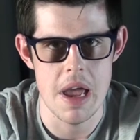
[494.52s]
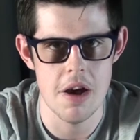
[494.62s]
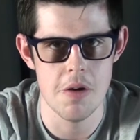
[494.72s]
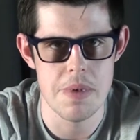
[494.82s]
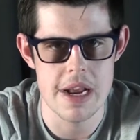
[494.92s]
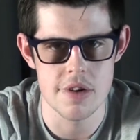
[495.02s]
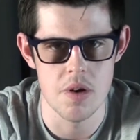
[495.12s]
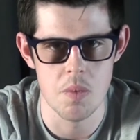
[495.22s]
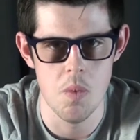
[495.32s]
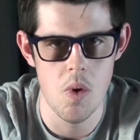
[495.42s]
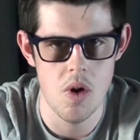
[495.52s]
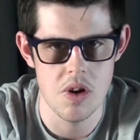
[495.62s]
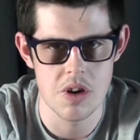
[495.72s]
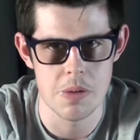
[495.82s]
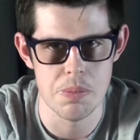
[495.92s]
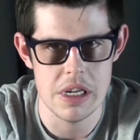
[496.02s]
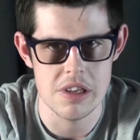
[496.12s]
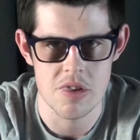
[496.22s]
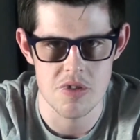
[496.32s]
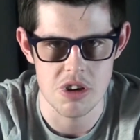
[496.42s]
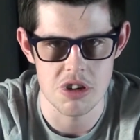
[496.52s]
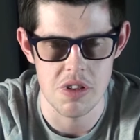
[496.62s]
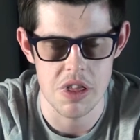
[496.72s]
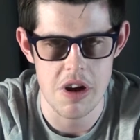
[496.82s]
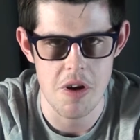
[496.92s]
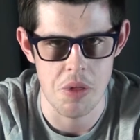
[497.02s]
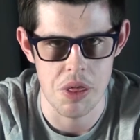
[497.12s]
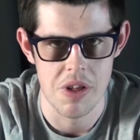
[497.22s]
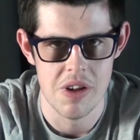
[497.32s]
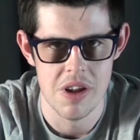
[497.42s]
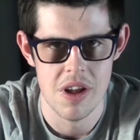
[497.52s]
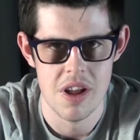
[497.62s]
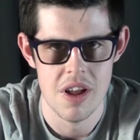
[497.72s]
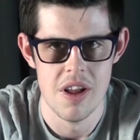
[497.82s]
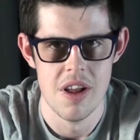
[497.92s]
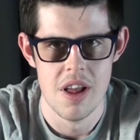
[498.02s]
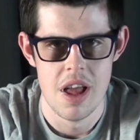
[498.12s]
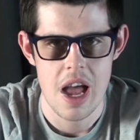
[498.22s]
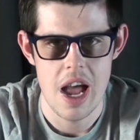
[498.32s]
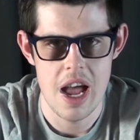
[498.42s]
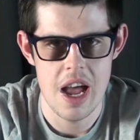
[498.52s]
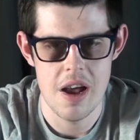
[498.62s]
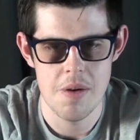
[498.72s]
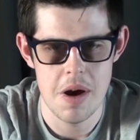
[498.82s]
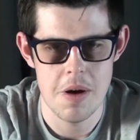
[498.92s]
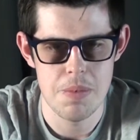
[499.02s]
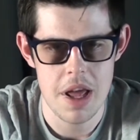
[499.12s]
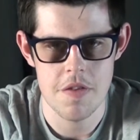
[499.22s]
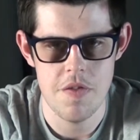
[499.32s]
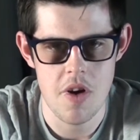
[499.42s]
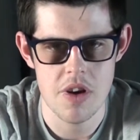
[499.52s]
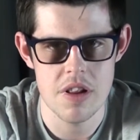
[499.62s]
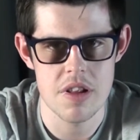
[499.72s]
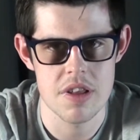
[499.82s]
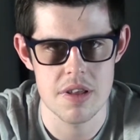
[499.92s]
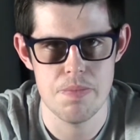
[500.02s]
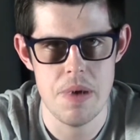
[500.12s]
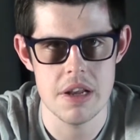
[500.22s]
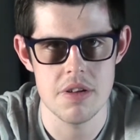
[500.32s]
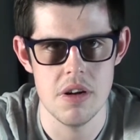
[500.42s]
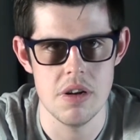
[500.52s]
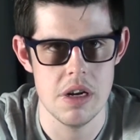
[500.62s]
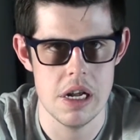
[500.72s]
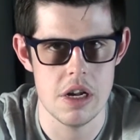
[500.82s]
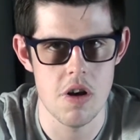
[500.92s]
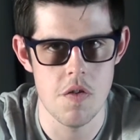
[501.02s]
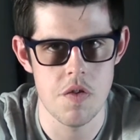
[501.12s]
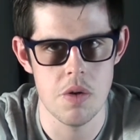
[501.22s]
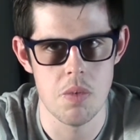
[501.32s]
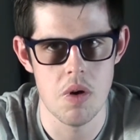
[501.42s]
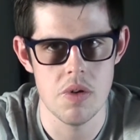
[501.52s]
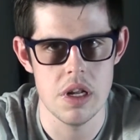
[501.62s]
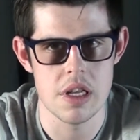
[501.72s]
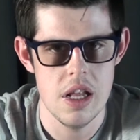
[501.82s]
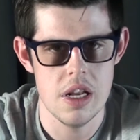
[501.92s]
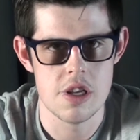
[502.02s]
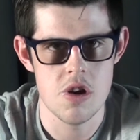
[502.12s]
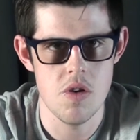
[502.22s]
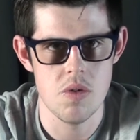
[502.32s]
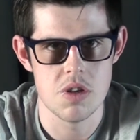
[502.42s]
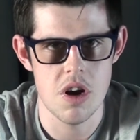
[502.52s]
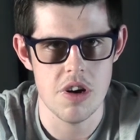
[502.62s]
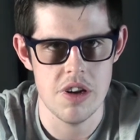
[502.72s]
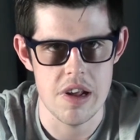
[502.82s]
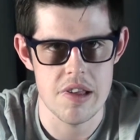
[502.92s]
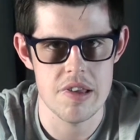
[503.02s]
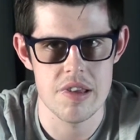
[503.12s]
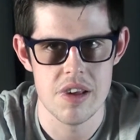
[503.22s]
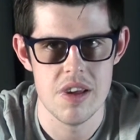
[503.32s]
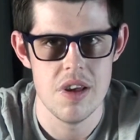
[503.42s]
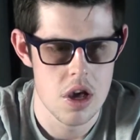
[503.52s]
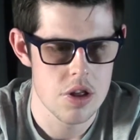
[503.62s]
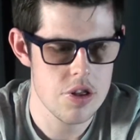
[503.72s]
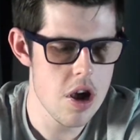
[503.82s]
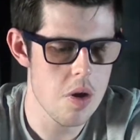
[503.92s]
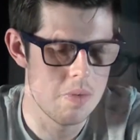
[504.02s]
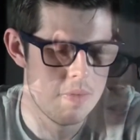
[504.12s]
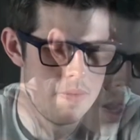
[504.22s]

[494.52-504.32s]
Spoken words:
hell-bent on war and complete destruction of the Earth. While Black Falcon's bent on engulfing the world in internal darkness. So,